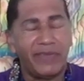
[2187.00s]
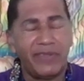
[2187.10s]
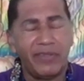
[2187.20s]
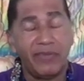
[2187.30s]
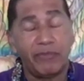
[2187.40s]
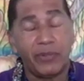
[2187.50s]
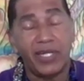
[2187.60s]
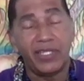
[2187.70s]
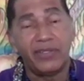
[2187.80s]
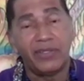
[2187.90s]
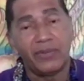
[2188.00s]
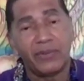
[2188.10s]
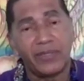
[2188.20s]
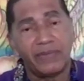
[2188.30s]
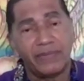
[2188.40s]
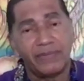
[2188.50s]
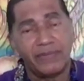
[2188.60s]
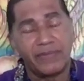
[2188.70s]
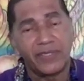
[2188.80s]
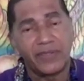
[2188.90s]
you probably know what
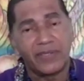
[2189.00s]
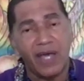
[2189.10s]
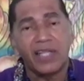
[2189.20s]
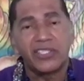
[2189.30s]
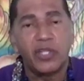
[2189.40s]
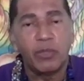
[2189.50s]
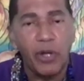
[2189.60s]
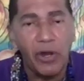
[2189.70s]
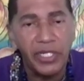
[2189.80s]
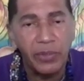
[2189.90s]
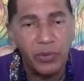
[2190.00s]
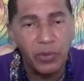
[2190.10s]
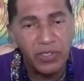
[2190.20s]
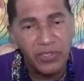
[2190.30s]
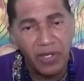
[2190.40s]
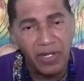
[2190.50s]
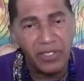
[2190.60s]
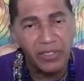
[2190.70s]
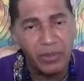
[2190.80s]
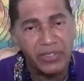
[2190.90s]
cocktail party rules are.
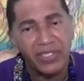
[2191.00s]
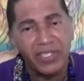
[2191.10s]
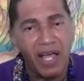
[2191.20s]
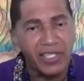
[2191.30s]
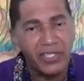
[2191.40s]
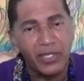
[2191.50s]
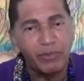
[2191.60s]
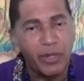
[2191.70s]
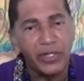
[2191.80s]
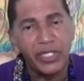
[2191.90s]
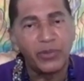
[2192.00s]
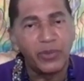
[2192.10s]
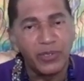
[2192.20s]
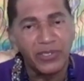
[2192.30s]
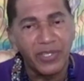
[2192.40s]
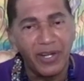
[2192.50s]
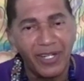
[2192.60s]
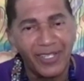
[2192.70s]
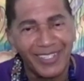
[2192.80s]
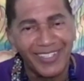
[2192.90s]
You know what the cocktail party rules
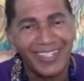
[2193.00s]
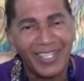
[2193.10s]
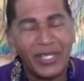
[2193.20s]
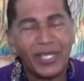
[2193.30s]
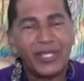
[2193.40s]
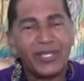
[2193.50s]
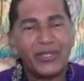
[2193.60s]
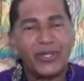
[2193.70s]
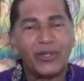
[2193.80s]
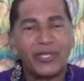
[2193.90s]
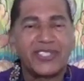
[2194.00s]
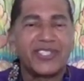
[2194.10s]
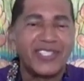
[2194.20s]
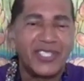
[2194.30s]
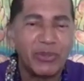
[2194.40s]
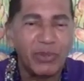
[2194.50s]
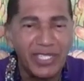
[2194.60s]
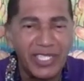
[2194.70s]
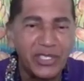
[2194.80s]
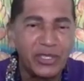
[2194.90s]
are? No discussing
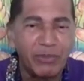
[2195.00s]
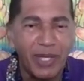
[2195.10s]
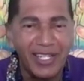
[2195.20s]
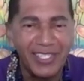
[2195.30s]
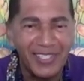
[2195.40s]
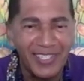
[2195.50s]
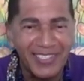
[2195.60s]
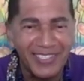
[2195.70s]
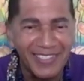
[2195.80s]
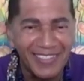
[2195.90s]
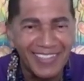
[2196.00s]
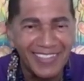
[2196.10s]
religion or politics.